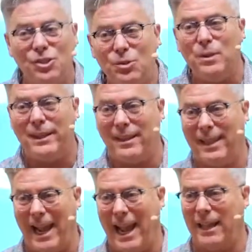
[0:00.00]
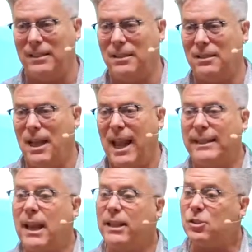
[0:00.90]
doing that.
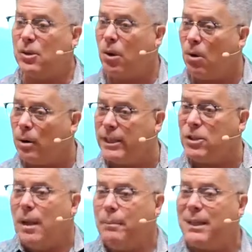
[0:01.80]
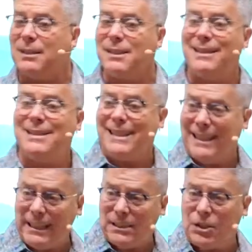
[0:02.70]
It takes courage because it's
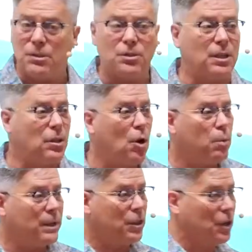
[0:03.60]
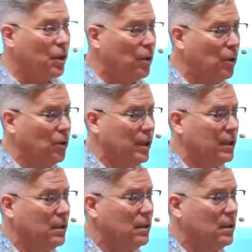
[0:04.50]
easier to go with the herd.
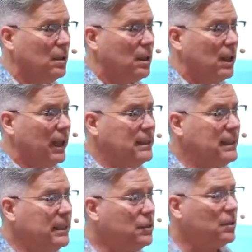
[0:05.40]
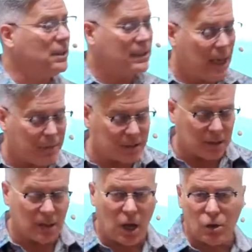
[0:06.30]
It's easier to stay with
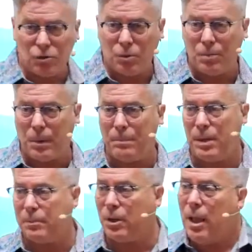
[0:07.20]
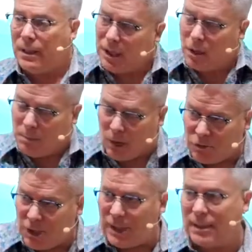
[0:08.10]
the large group of people that are
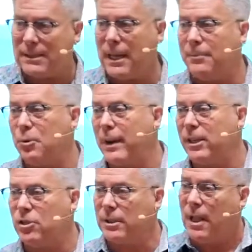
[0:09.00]
marching in the same direction,